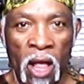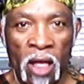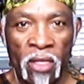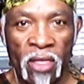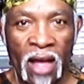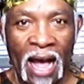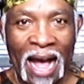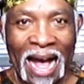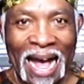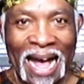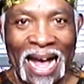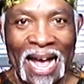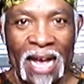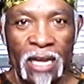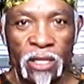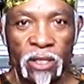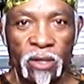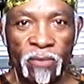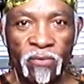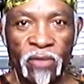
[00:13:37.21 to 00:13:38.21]
the
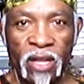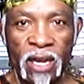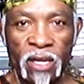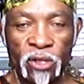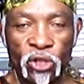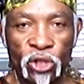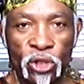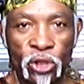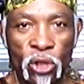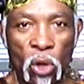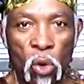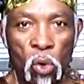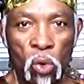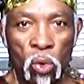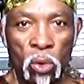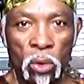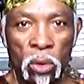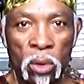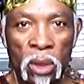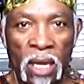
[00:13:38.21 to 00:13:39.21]
eyes of their
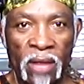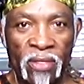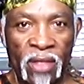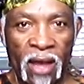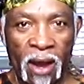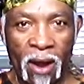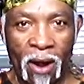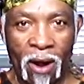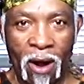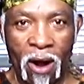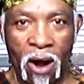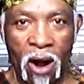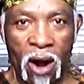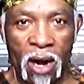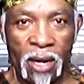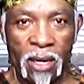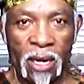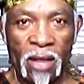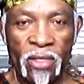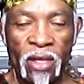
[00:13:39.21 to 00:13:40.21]
soul and their
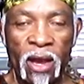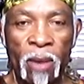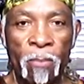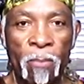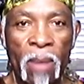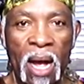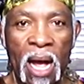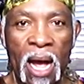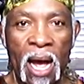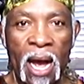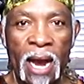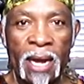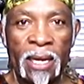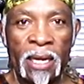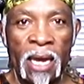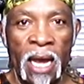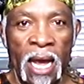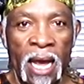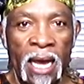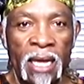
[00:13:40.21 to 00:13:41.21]
heart and their mind